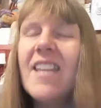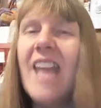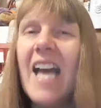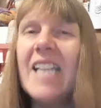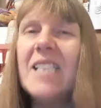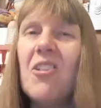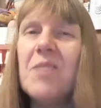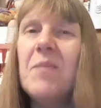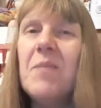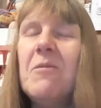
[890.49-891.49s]
That has
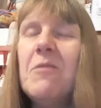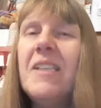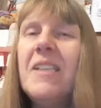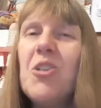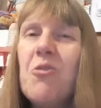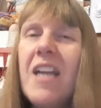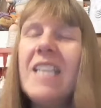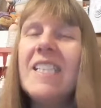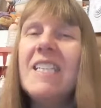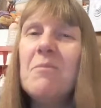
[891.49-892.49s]
got to be one of the most
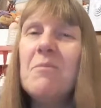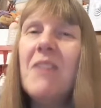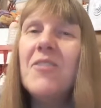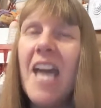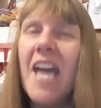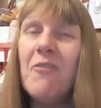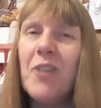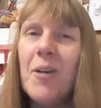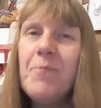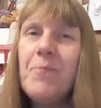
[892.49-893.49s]
craziest myths ever.